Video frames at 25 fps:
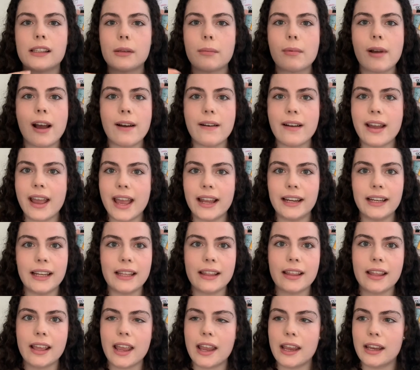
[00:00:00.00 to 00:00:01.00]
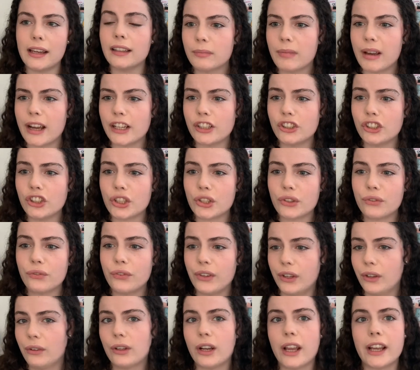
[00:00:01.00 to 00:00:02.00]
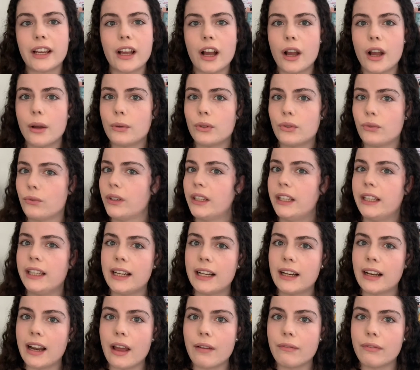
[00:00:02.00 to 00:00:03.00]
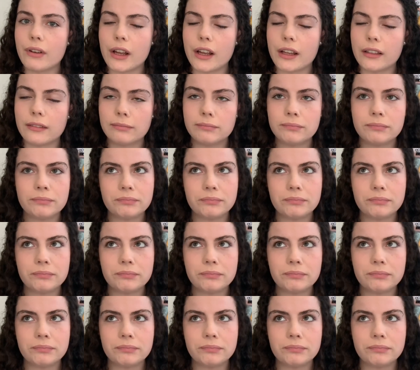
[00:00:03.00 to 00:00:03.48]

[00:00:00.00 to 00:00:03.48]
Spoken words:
about anything and just feel like I was really clever.